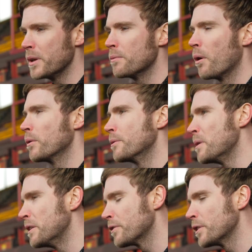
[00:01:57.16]
be, what will it
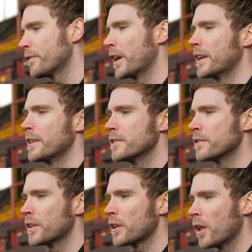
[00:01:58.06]
mean for the
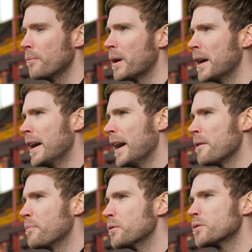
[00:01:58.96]
finances of the club?
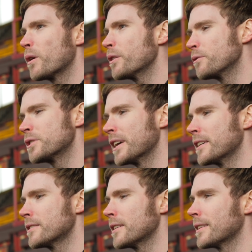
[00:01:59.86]
But it was one of those
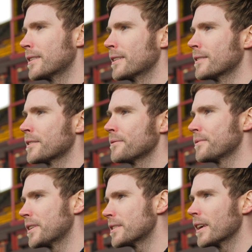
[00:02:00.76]
things that I think
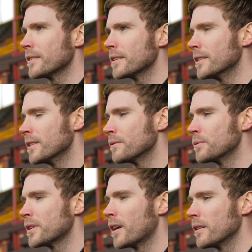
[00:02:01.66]
to a certain degree there
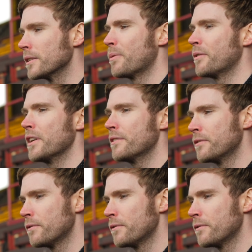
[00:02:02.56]
was a leap of faith